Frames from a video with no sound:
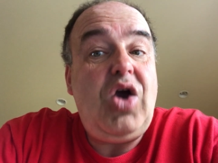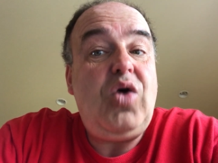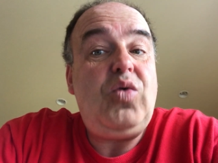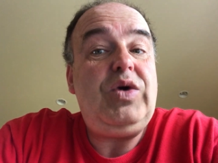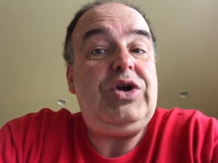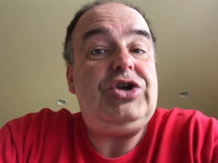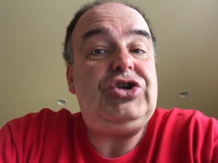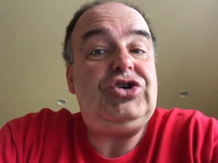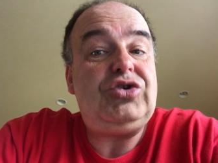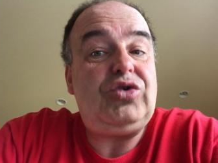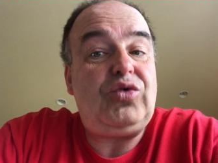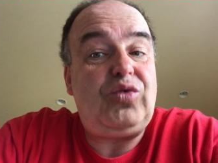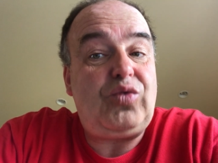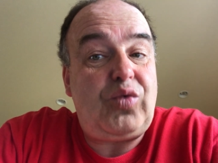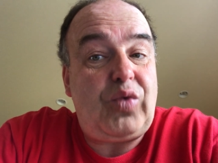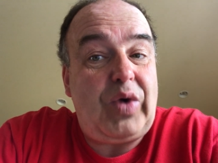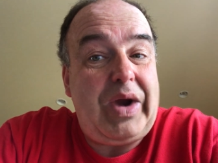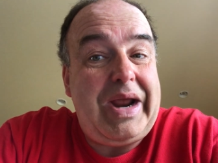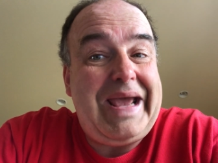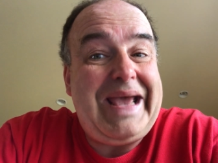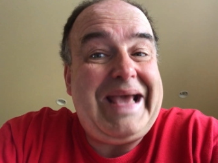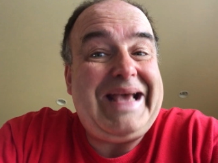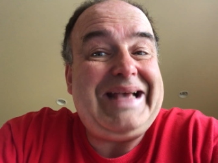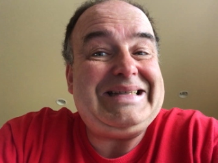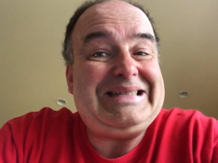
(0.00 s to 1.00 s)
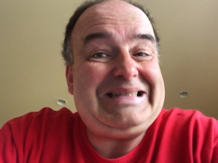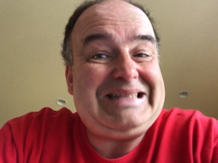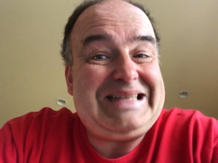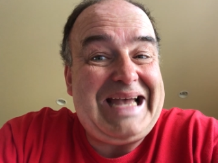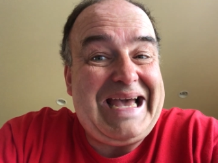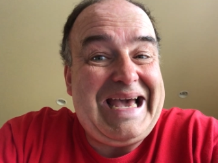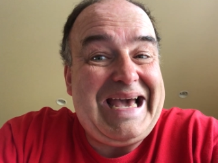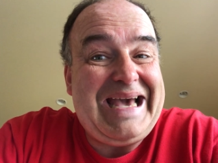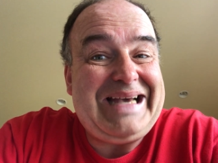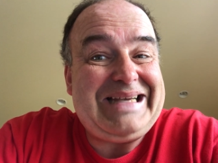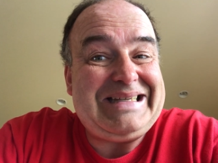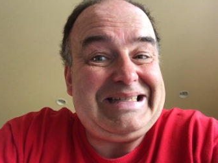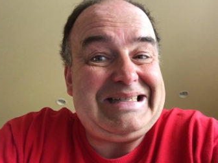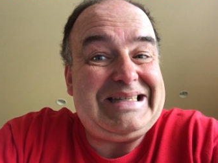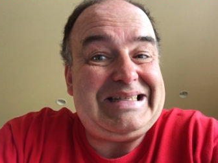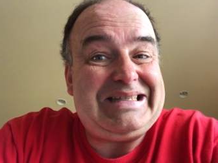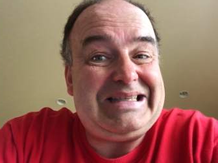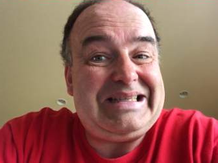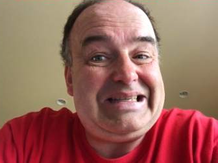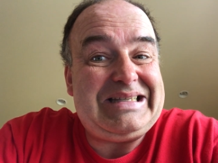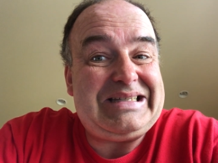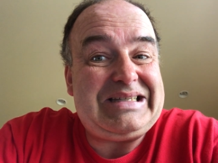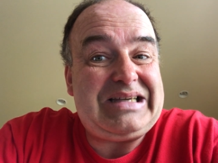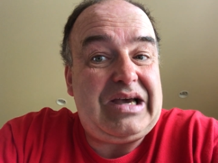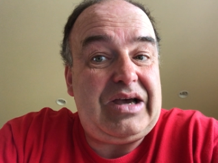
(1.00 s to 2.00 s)
We should raise taxes
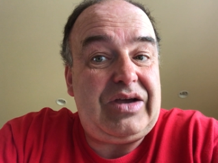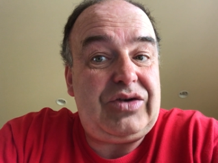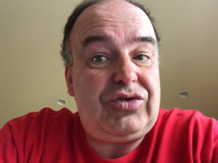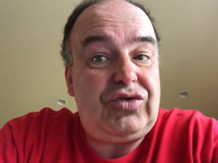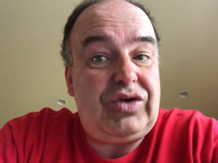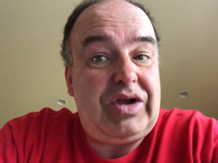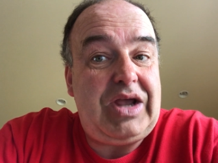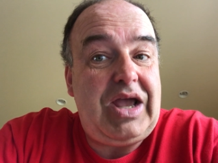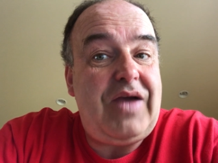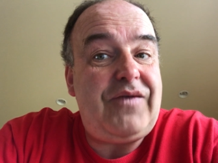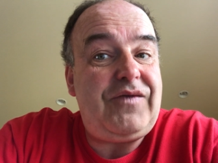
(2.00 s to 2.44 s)
in this country.